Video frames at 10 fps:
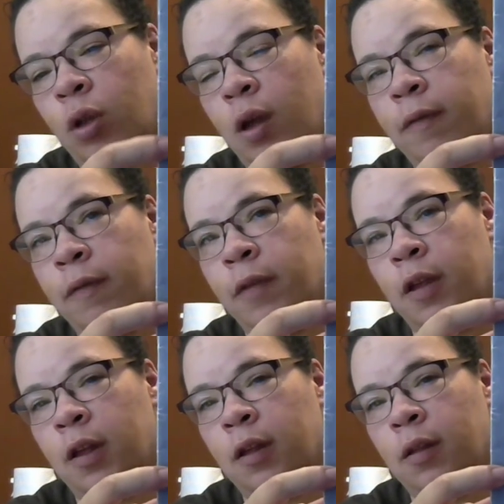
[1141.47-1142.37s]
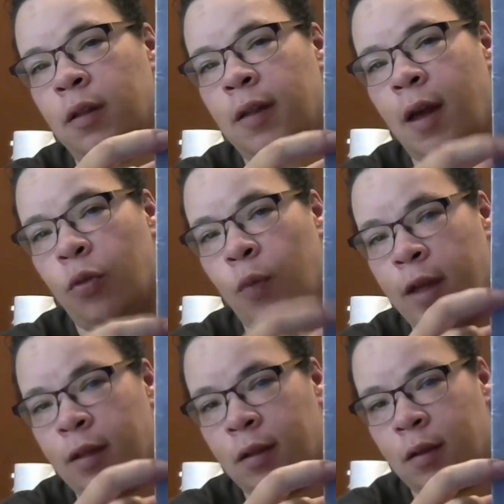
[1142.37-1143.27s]
of the
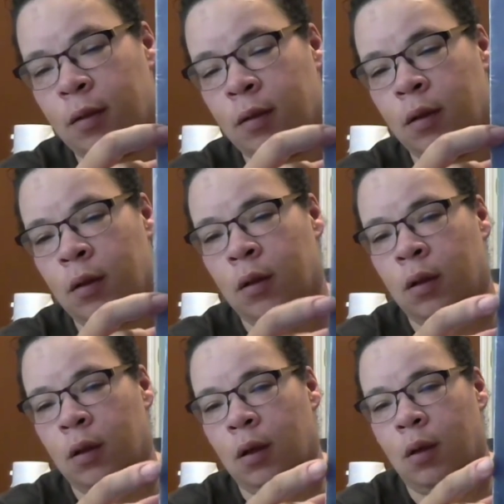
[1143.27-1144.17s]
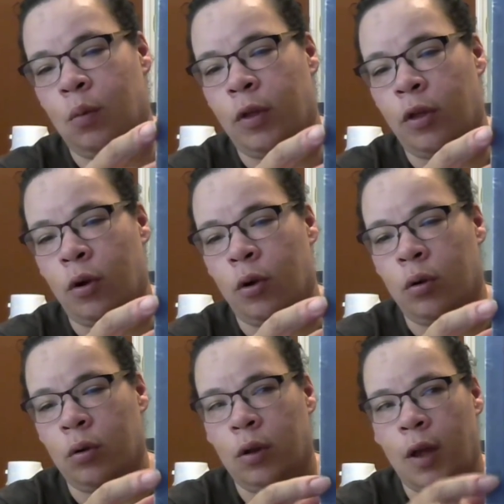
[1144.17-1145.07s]
Southwest, with
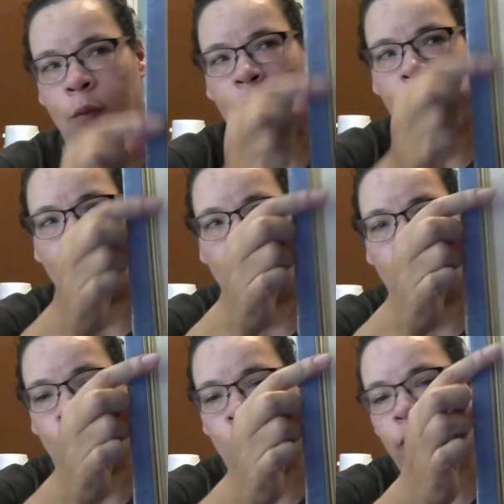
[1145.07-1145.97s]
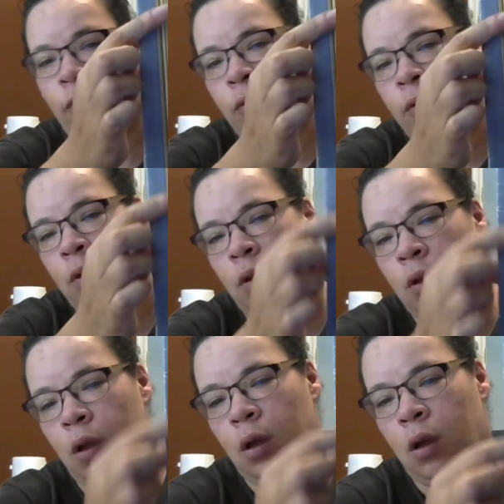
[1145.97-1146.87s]
her wolf.
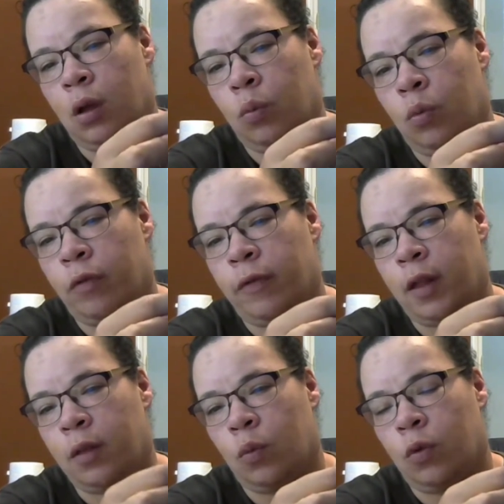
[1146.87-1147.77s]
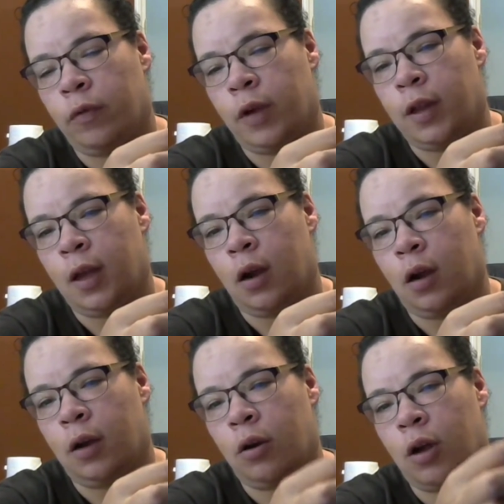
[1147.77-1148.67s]
Wolf, that's a wolf right there,
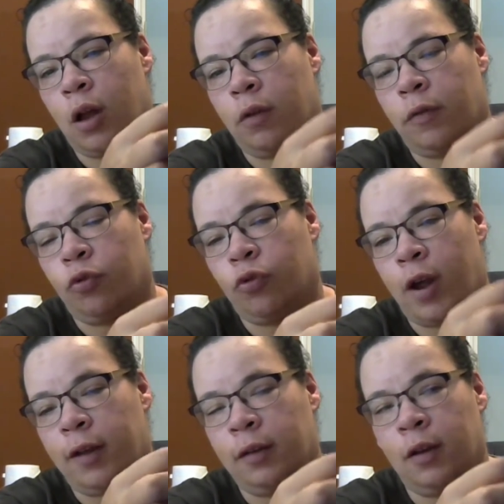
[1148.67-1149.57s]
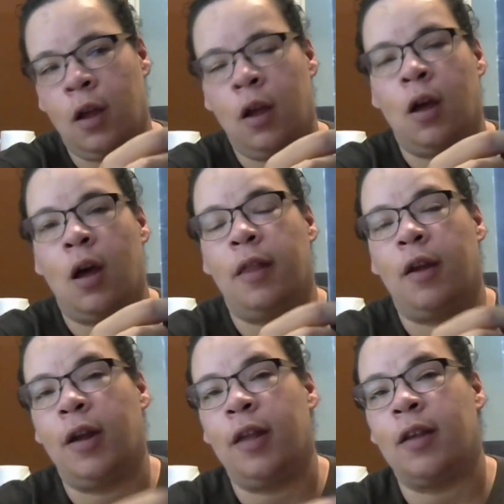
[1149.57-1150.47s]
and her colorful dress.
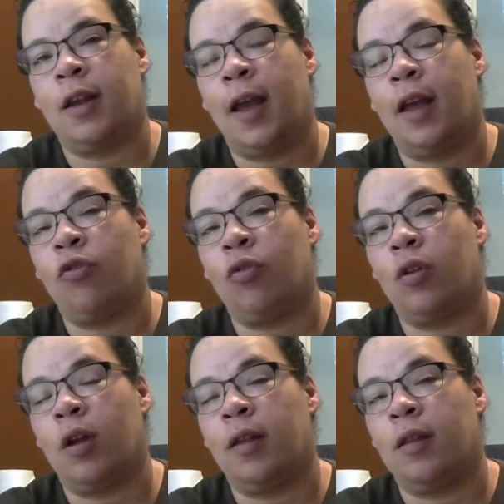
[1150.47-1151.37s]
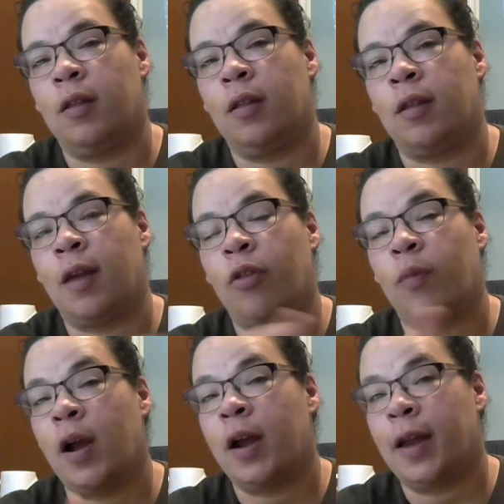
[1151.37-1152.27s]
There is an angel, a South
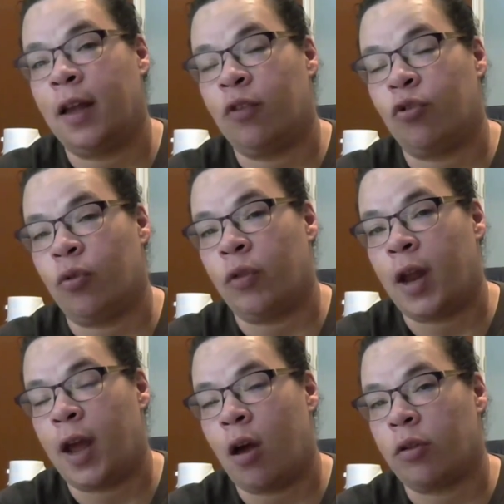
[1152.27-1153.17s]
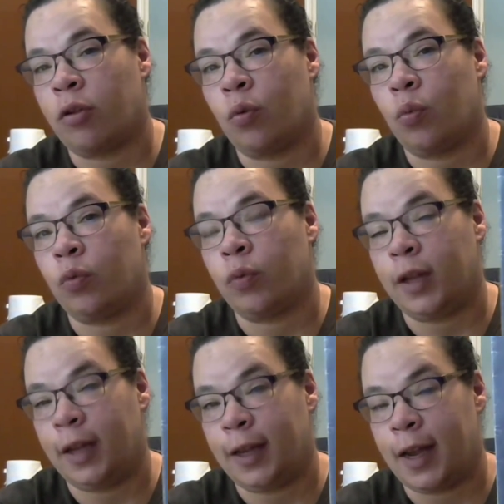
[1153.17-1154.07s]
American angel, that I also would
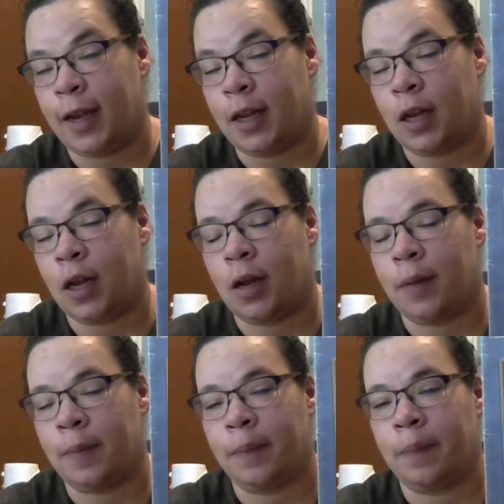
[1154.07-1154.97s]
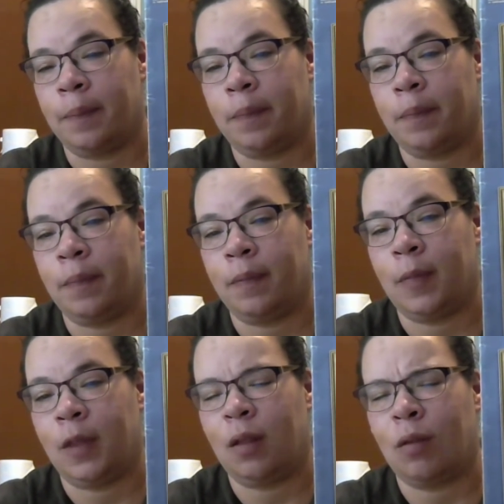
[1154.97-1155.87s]
really like
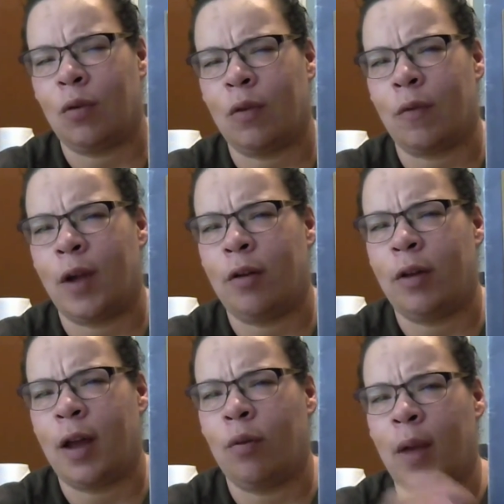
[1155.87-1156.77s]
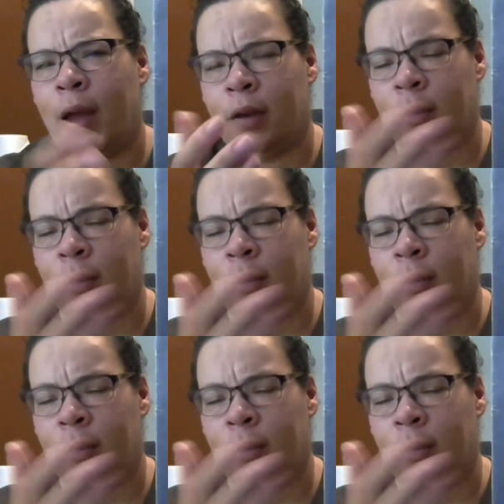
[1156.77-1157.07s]
to sort of round out my